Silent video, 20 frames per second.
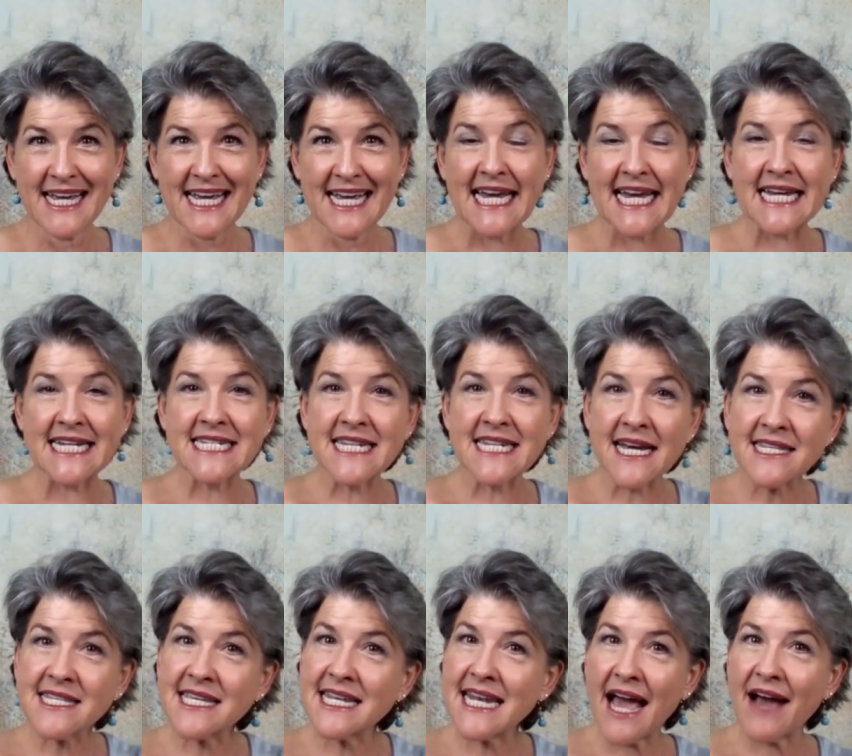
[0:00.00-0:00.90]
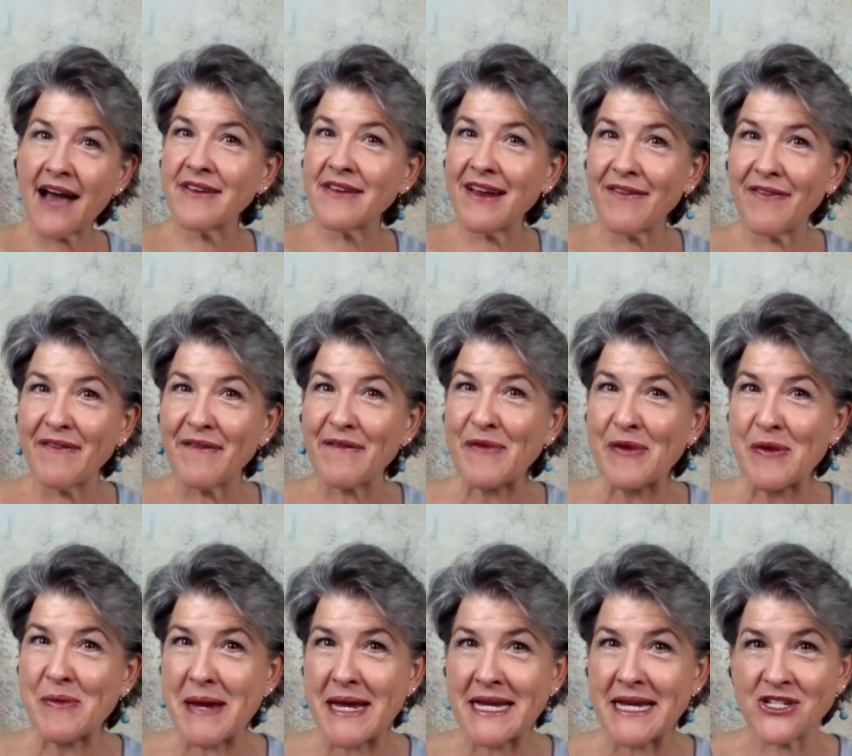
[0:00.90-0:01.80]
He doesn't have enough
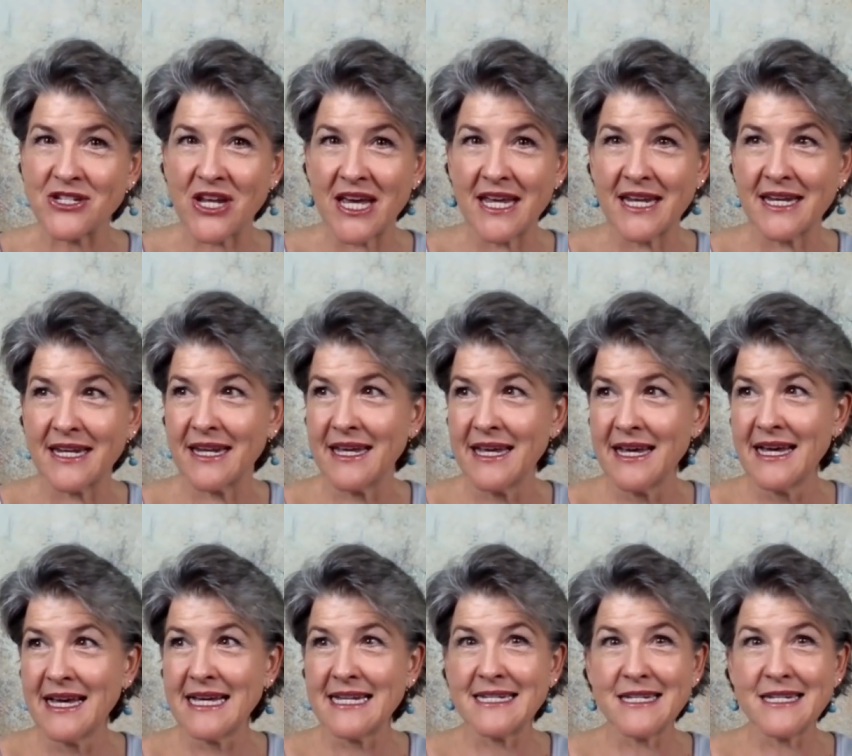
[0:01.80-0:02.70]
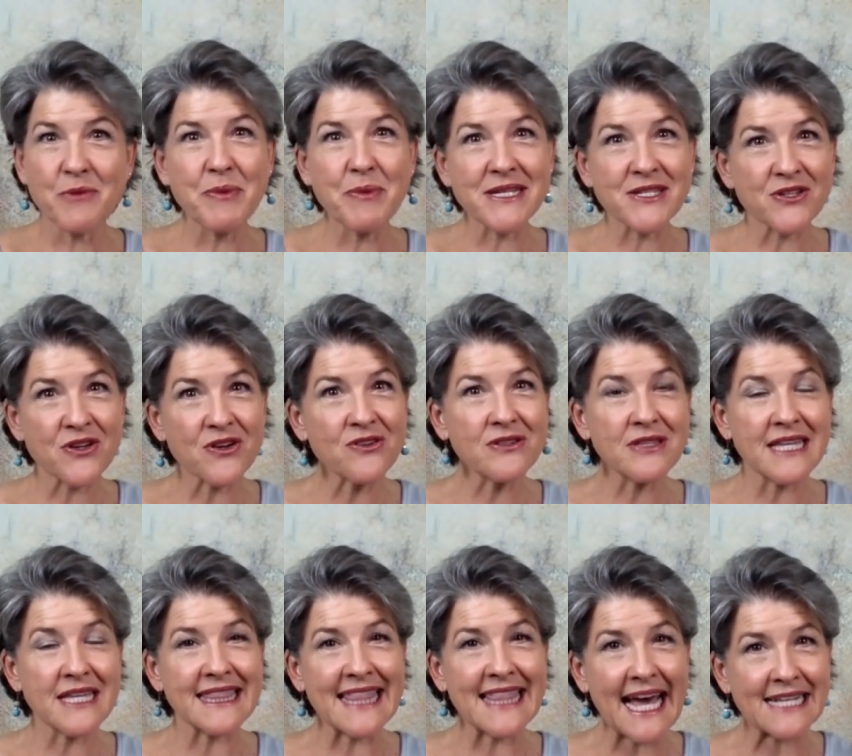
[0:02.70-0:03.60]
information to be certain
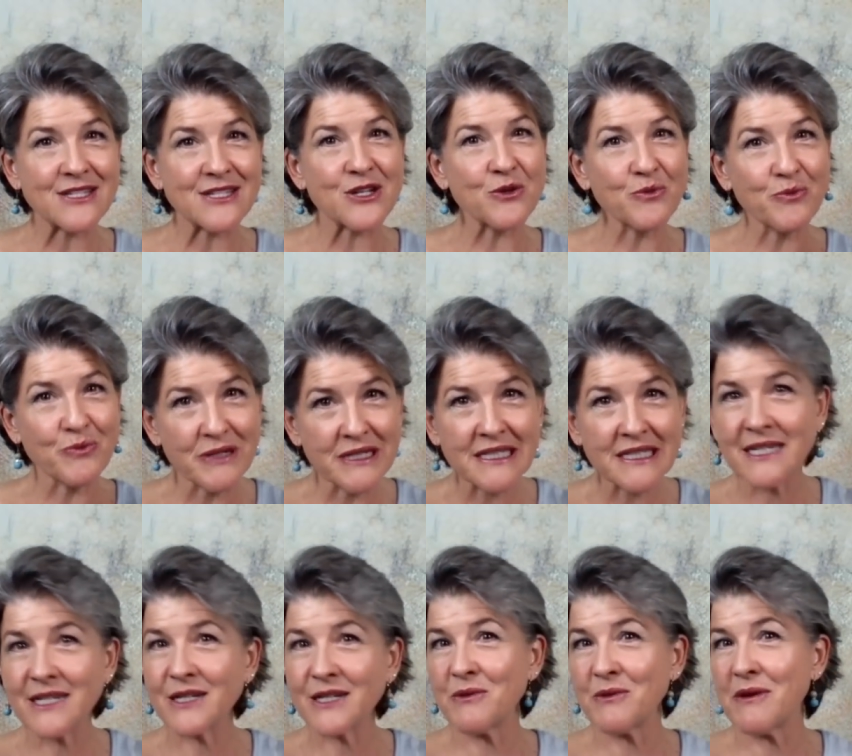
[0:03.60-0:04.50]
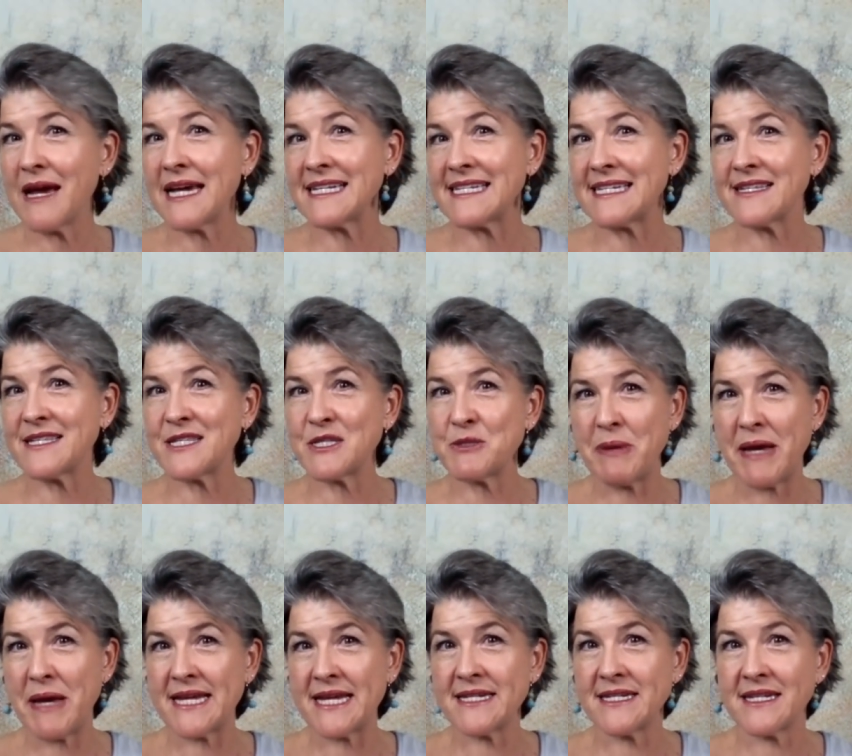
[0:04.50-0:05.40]
that that's a really good way to
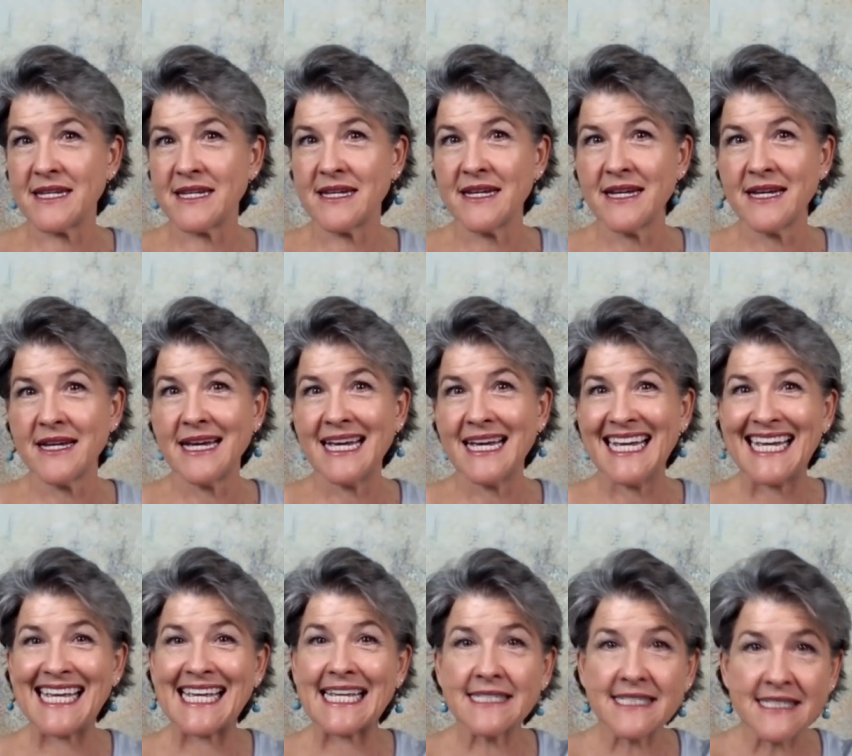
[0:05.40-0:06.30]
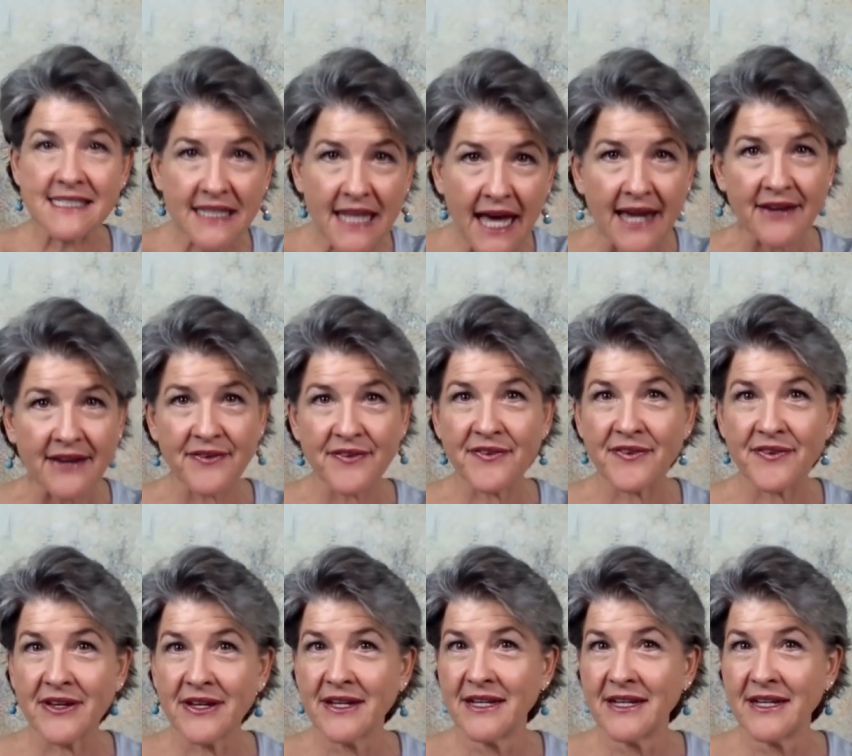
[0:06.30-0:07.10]
spend his life